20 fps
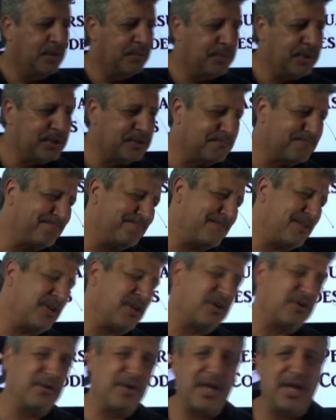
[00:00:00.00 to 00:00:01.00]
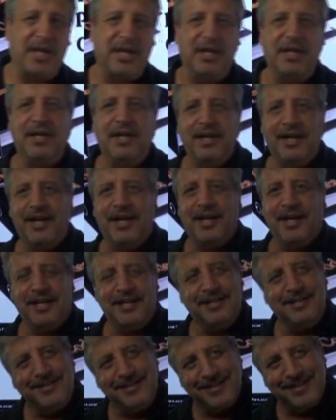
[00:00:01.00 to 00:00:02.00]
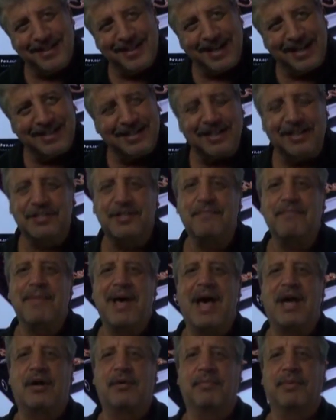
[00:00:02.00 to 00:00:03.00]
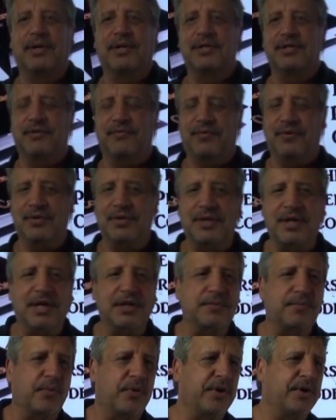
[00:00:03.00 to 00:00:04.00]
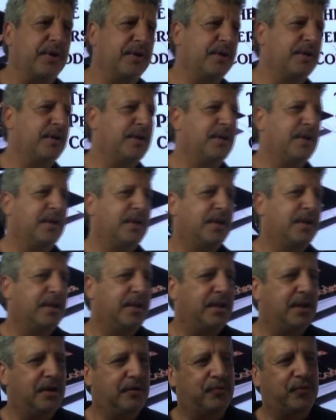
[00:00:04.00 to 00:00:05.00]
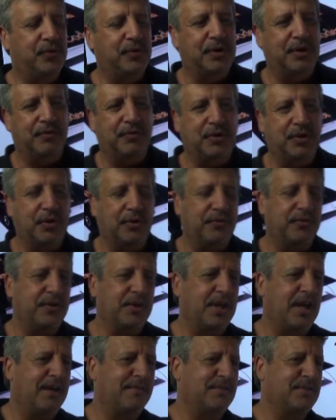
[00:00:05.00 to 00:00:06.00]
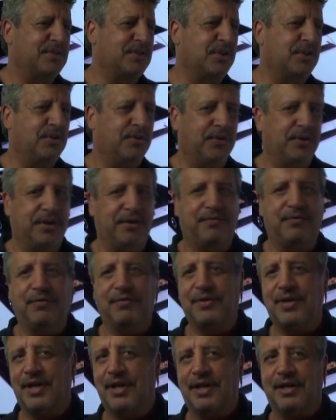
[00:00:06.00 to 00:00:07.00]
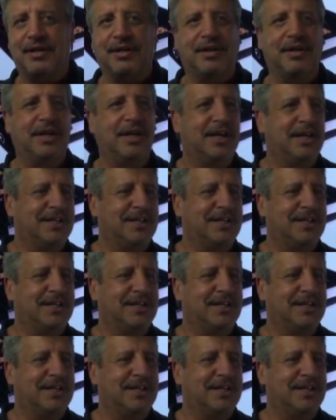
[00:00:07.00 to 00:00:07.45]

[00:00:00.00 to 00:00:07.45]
But you know, hey, it doesn't matter, because if you're desperate, if you don't think you have the skill, and if you've dead-ended,